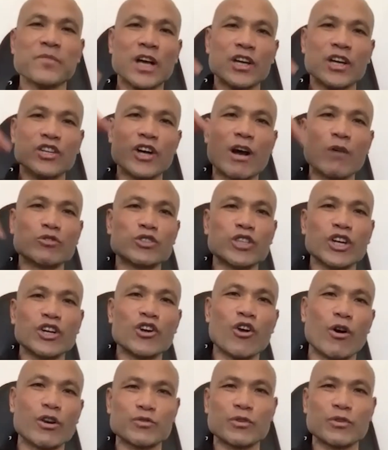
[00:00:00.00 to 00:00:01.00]
you go to the
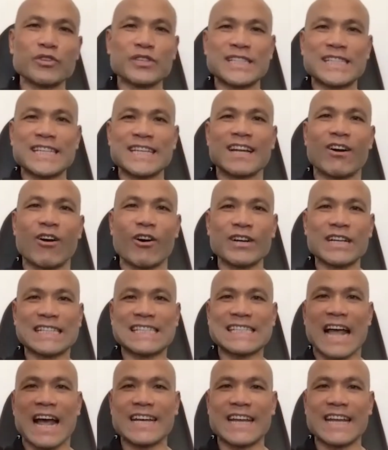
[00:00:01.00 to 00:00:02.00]
North Road, you see that on the
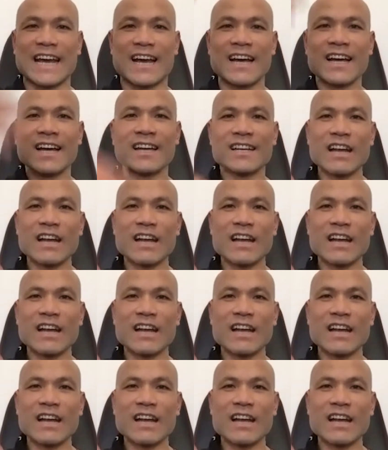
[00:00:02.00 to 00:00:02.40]
side there,